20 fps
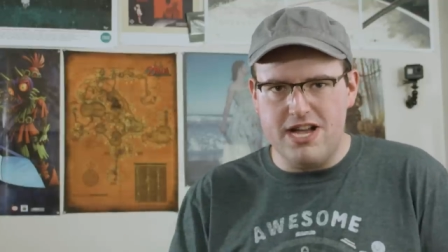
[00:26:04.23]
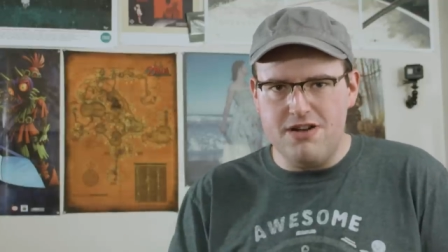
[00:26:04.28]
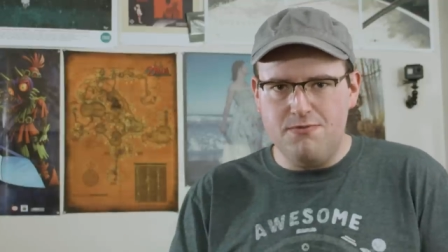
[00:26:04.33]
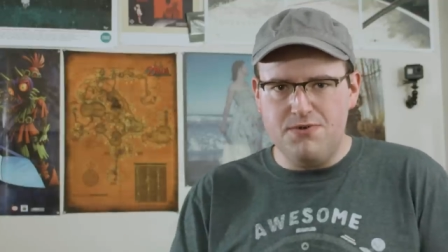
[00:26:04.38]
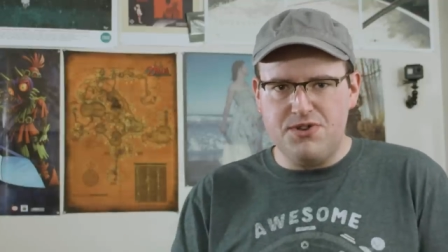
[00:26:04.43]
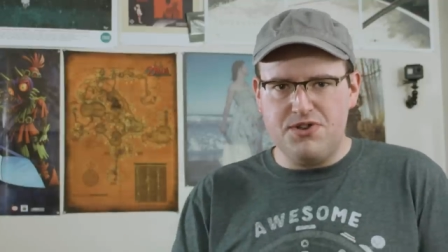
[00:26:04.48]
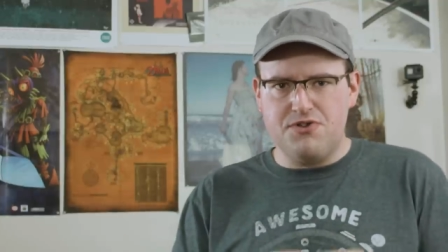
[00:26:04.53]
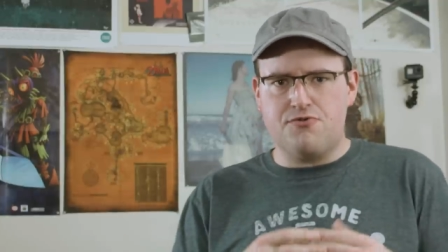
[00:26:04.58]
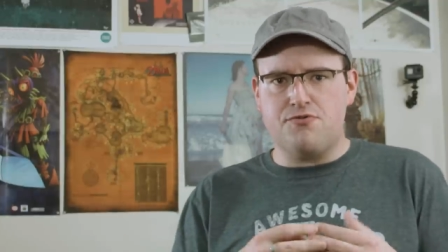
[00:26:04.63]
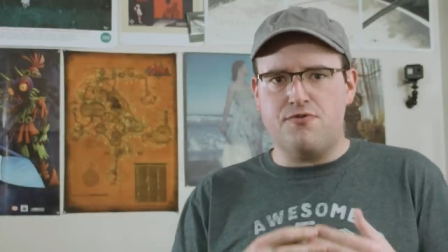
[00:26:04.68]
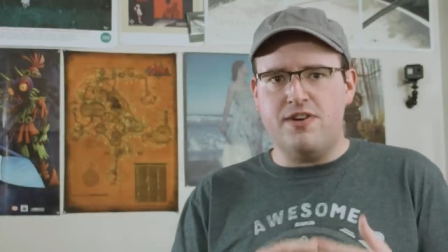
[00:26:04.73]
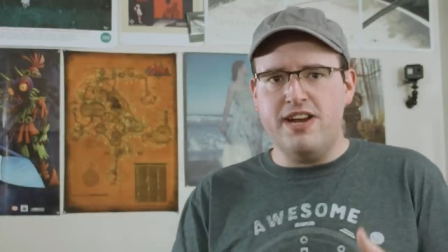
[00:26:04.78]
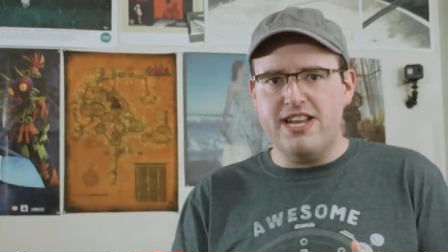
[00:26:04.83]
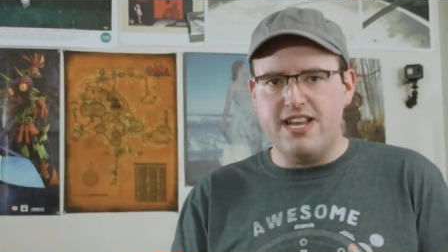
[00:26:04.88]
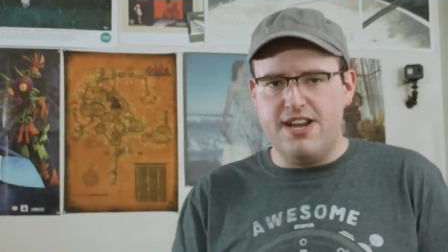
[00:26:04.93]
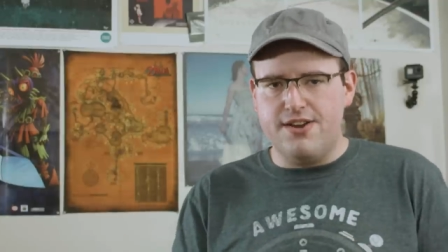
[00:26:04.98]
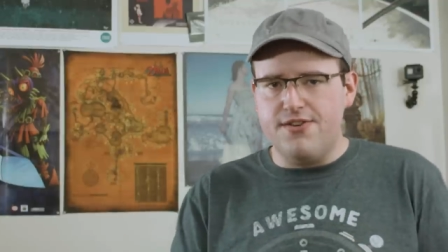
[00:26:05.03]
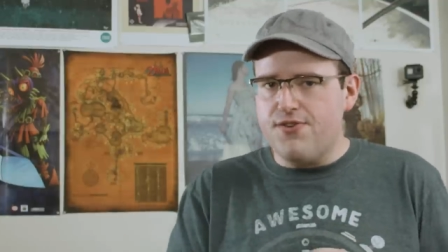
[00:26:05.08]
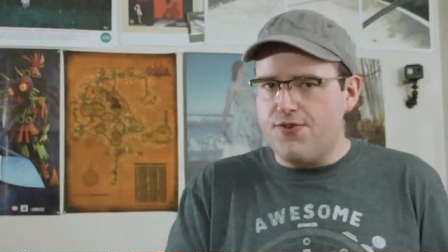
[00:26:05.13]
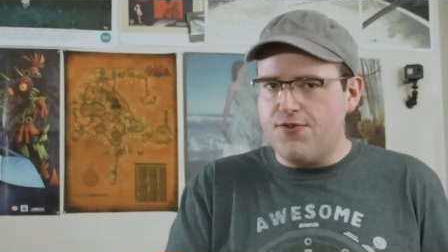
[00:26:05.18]
It was great
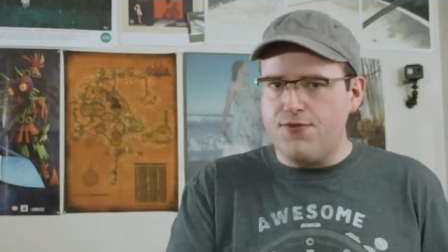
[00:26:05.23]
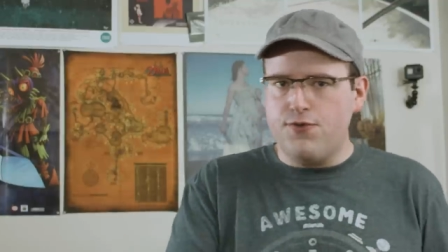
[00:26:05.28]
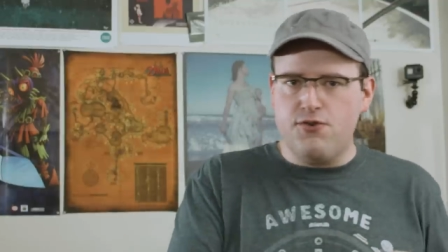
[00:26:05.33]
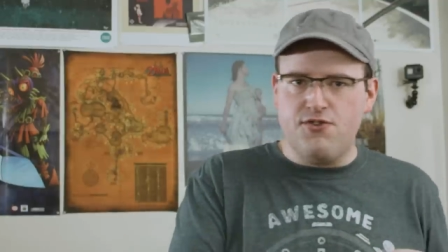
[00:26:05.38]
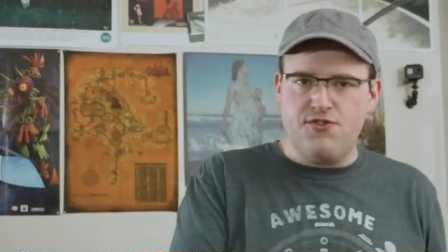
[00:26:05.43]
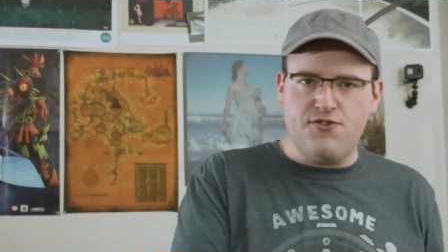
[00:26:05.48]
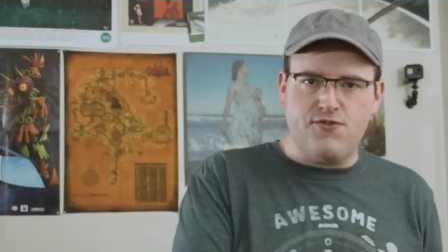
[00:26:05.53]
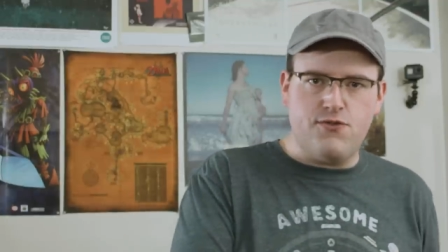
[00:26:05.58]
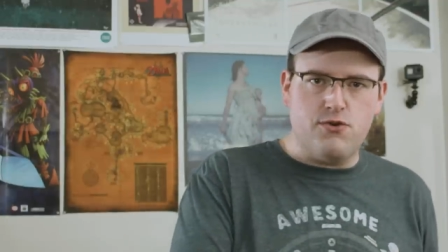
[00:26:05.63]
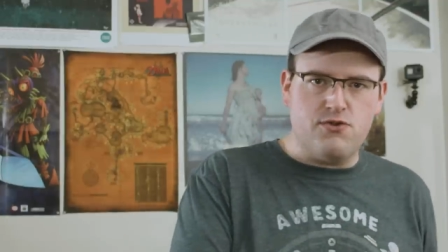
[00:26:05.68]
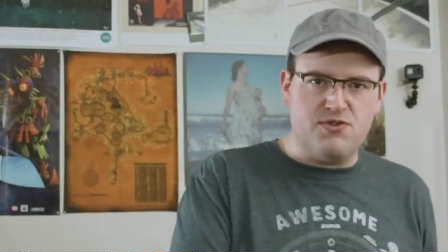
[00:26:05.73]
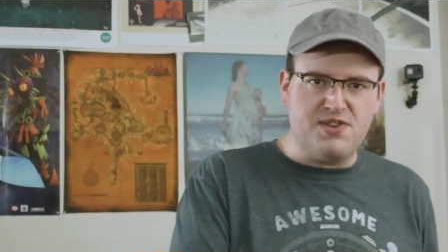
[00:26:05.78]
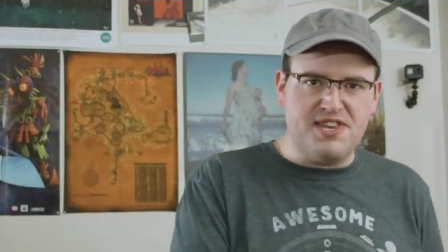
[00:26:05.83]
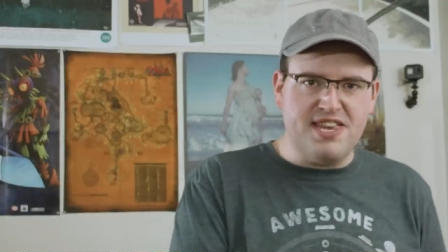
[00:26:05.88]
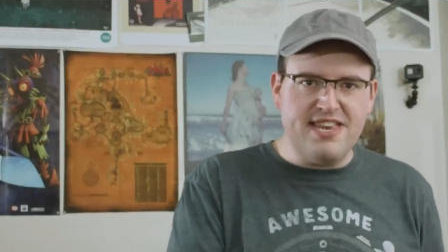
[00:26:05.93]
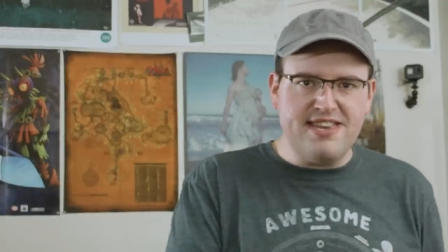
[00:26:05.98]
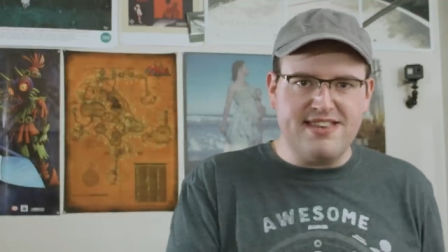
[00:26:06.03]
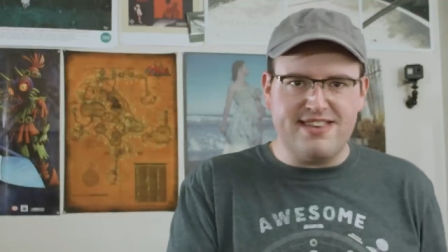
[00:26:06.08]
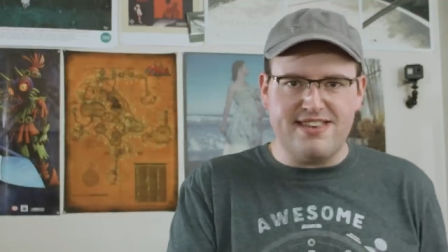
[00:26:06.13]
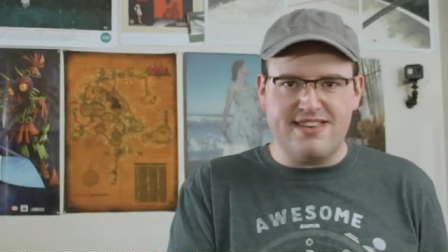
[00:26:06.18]
in its first four
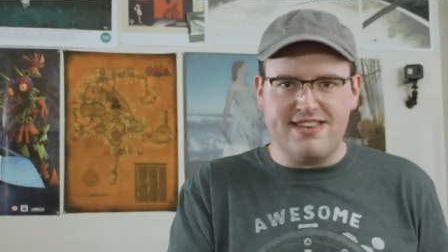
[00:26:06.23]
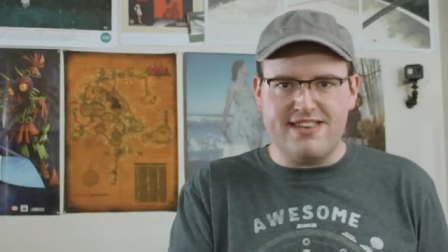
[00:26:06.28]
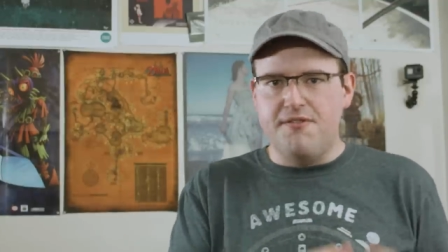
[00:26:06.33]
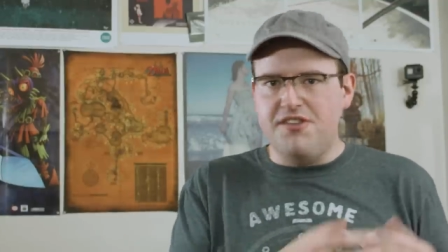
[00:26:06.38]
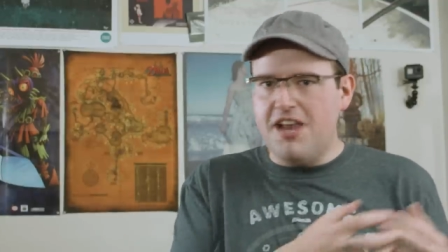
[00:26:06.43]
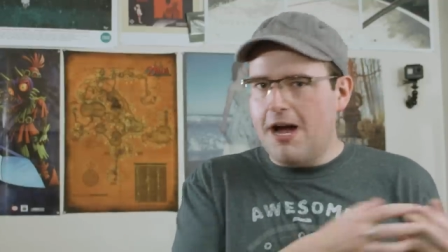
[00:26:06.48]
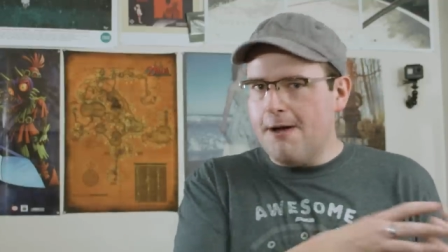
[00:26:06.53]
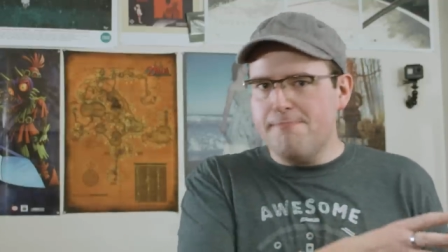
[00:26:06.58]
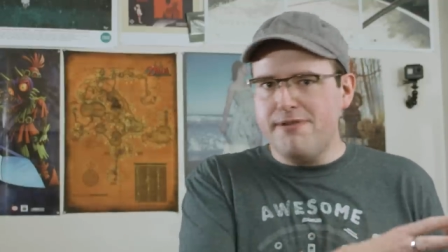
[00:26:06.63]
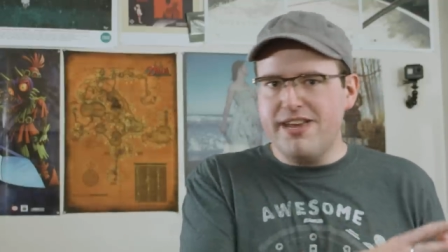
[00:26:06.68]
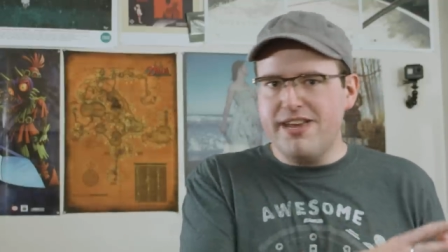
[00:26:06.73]
seasons, not